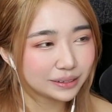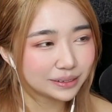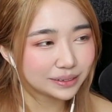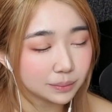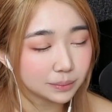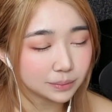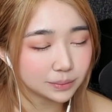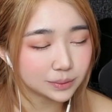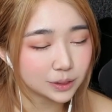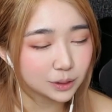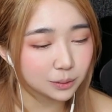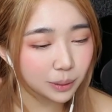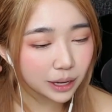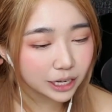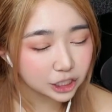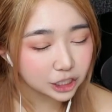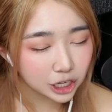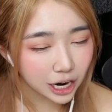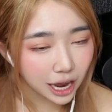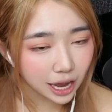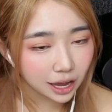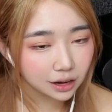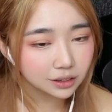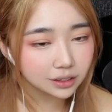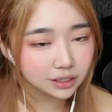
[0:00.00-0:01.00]
So my
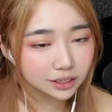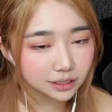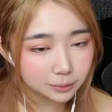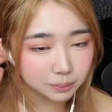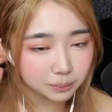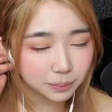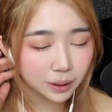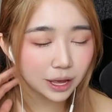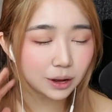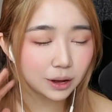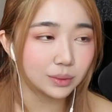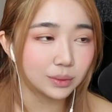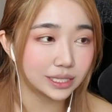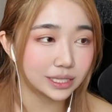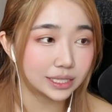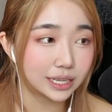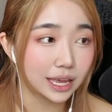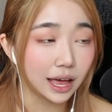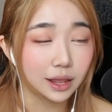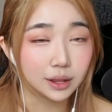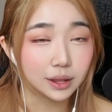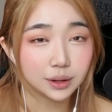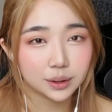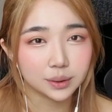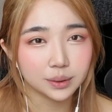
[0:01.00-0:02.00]
childhood pet was a
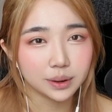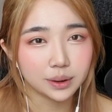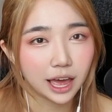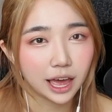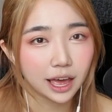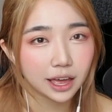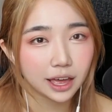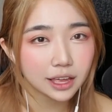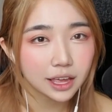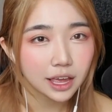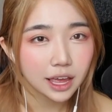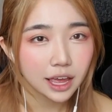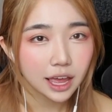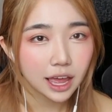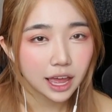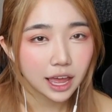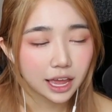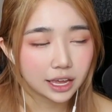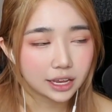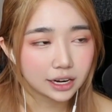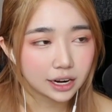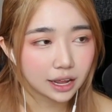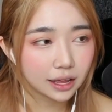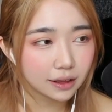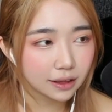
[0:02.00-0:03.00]
calico cat,
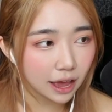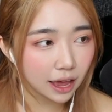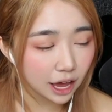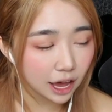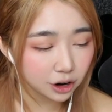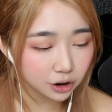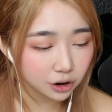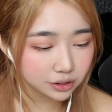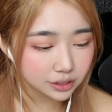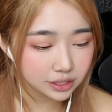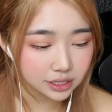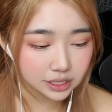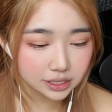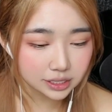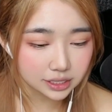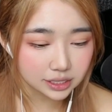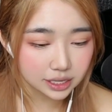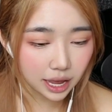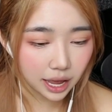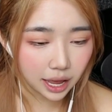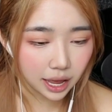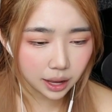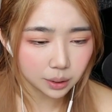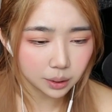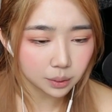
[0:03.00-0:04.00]
and I had her since
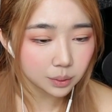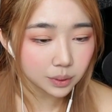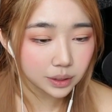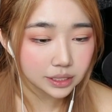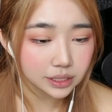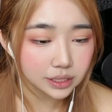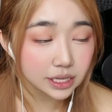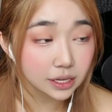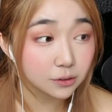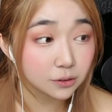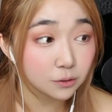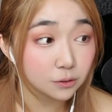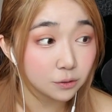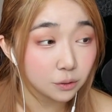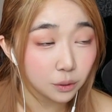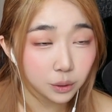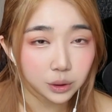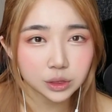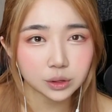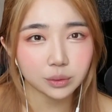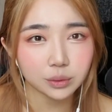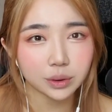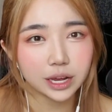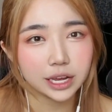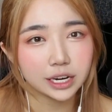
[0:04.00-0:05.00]
I was in 4th
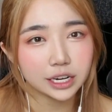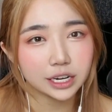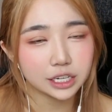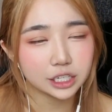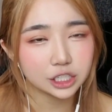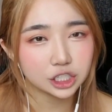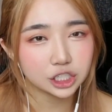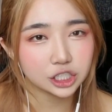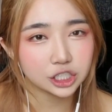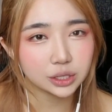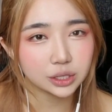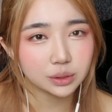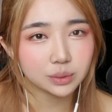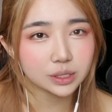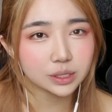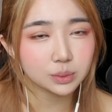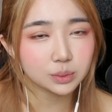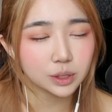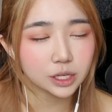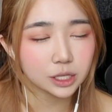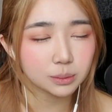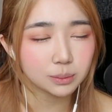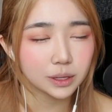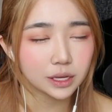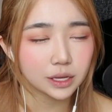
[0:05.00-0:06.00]
grade, and she was
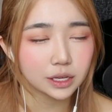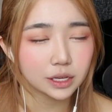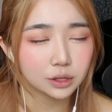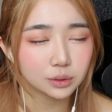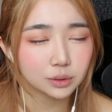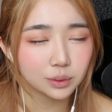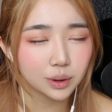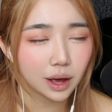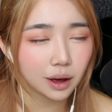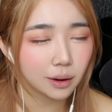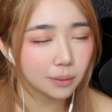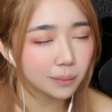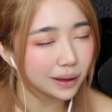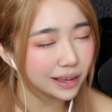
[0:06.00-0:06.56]
with me throughout my